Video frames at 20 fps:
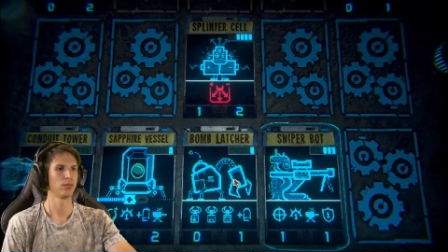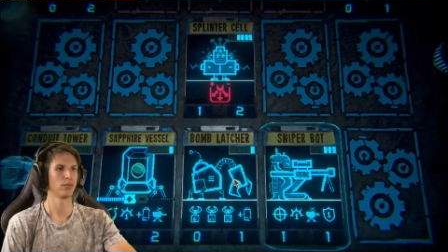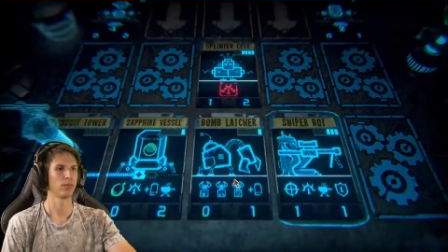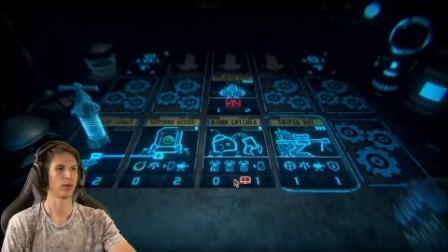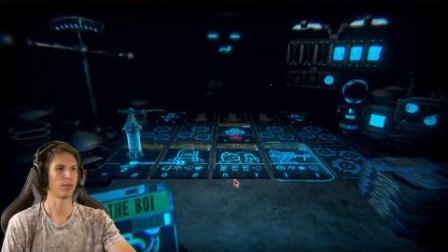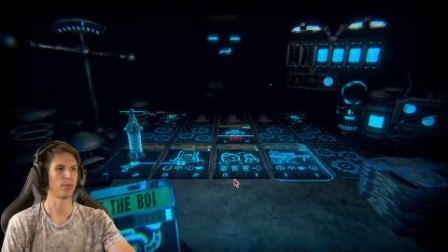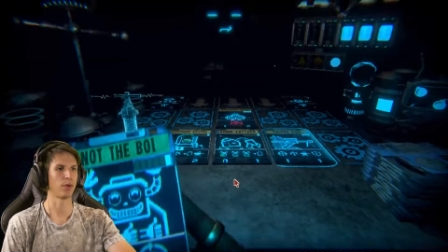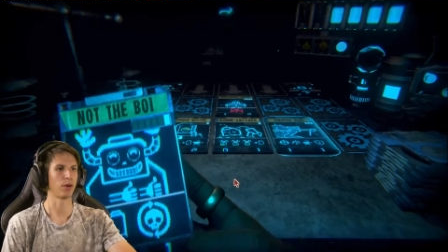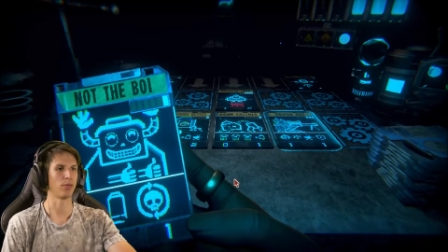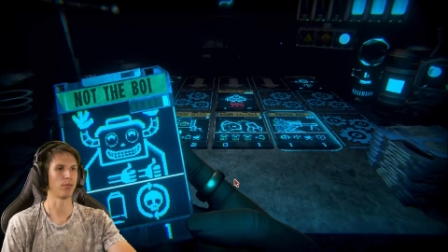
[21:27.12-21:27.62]
a
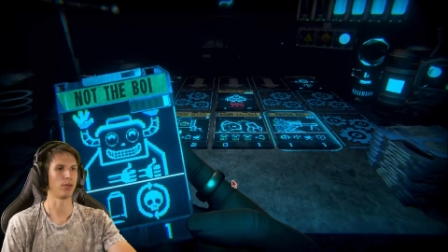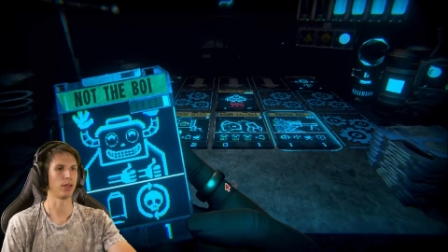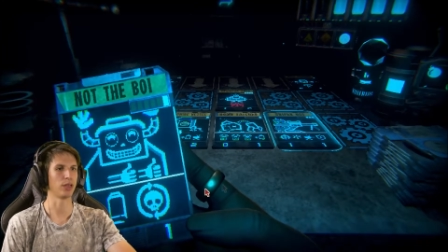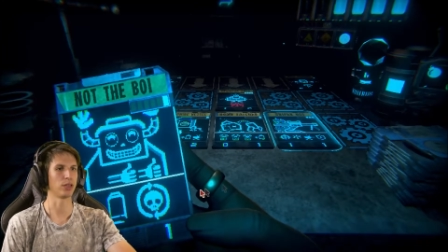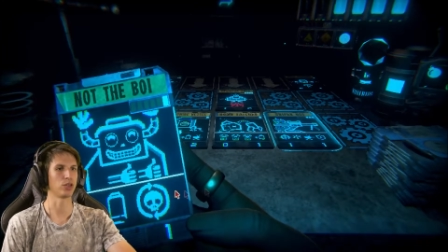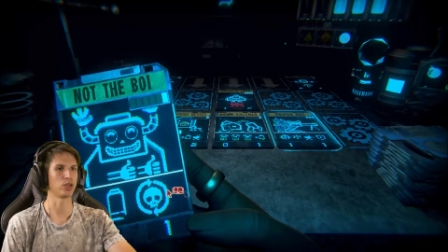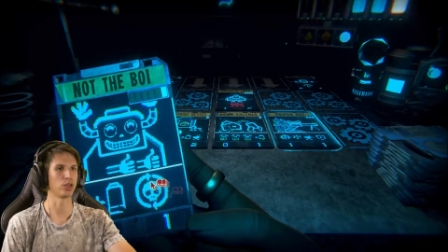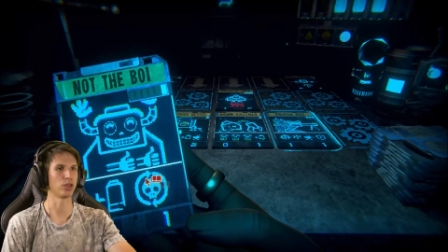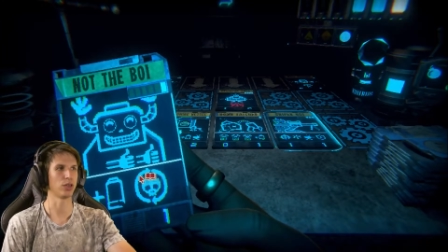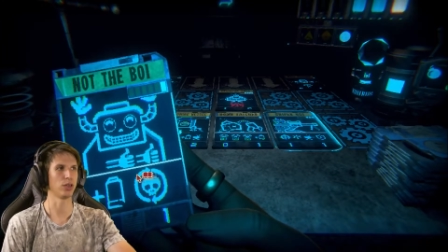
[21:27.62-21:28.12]
bomb
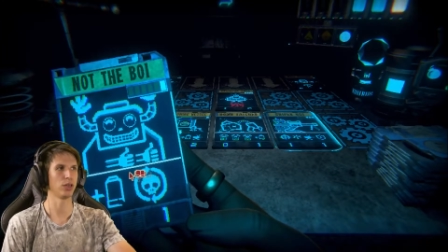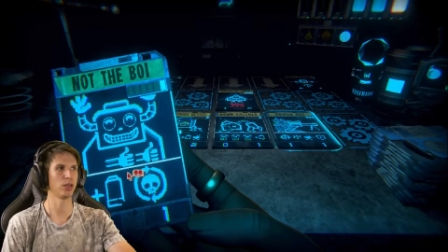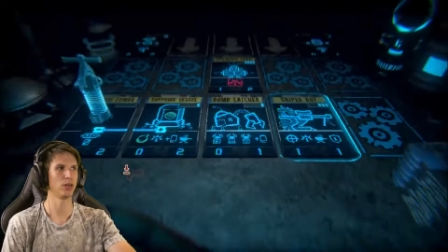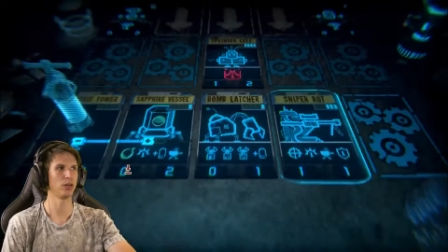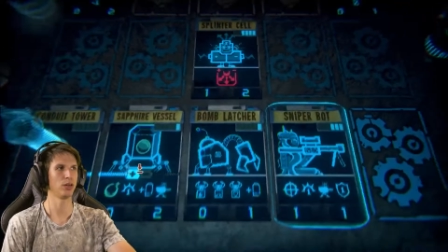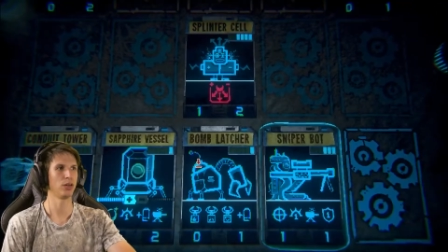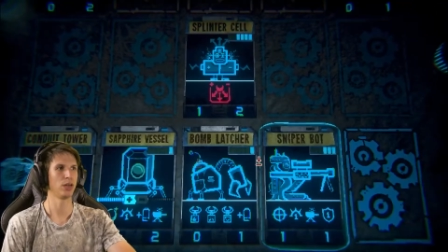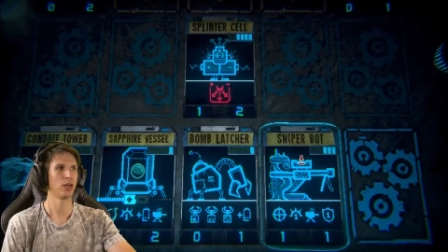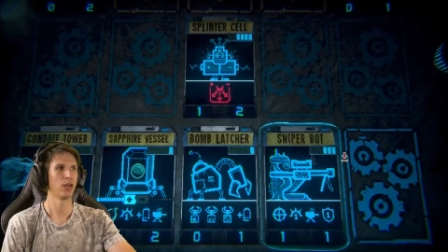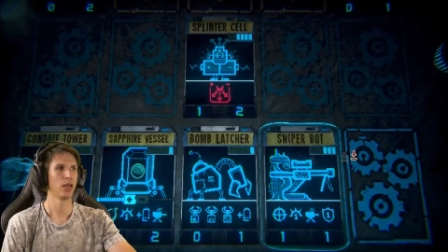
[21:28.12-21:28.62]
latcher
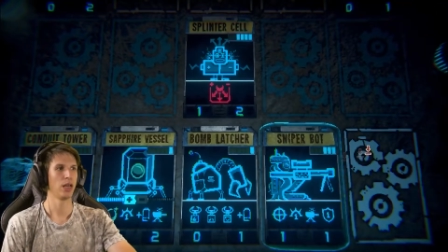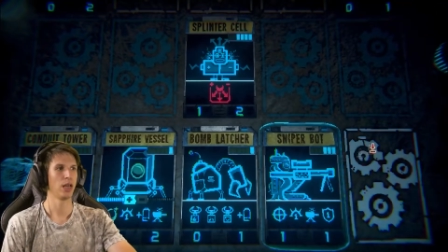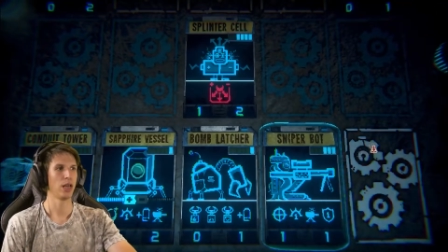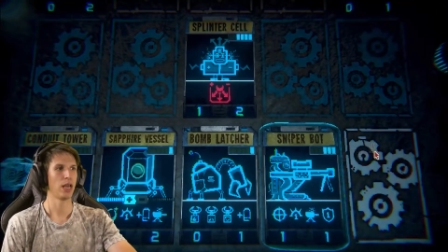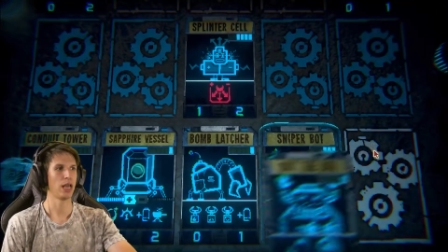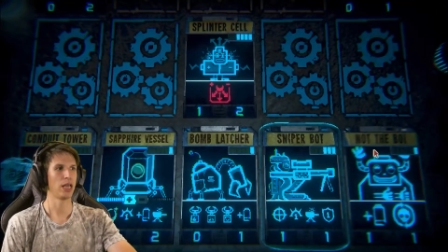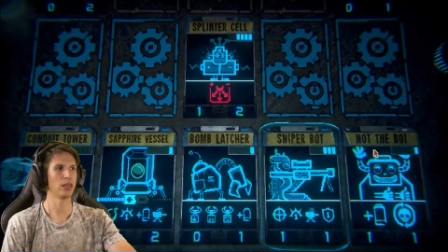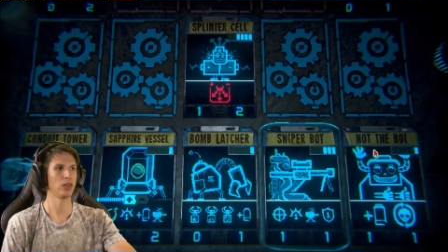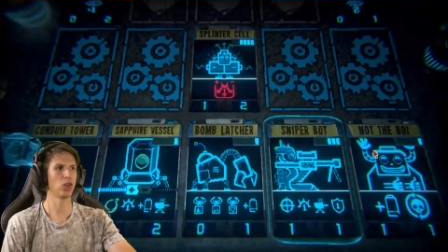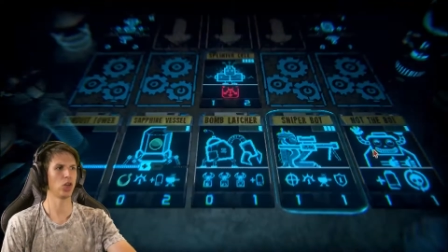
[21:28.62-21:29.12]
here.
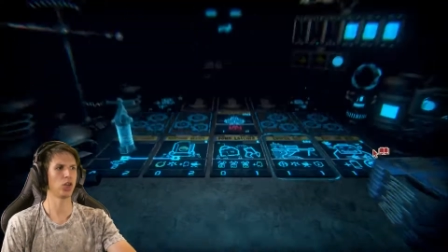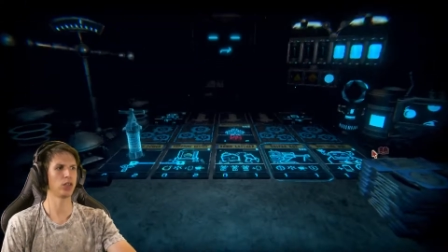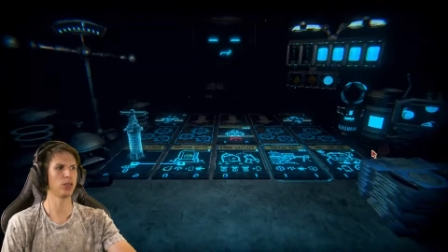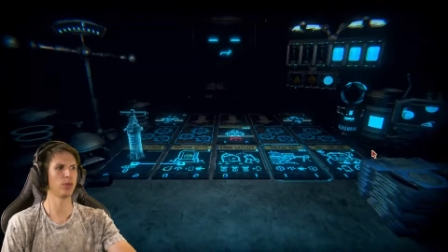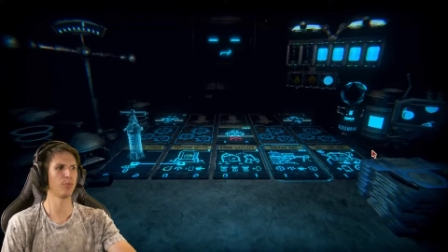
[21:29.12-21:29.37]
And not